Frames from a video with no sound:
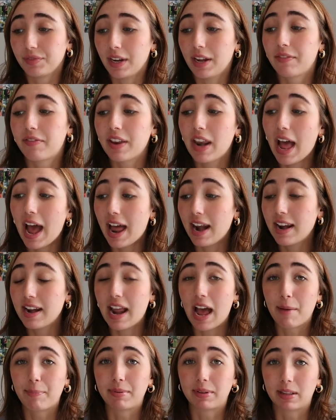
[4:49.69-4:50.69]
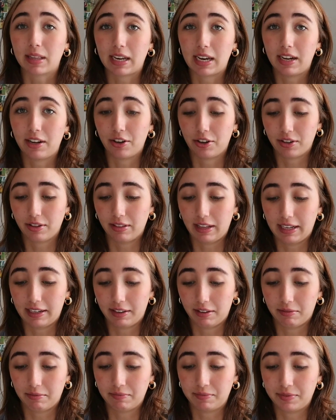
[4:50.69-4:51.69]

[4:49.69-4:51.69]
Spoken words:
If it had an applicator like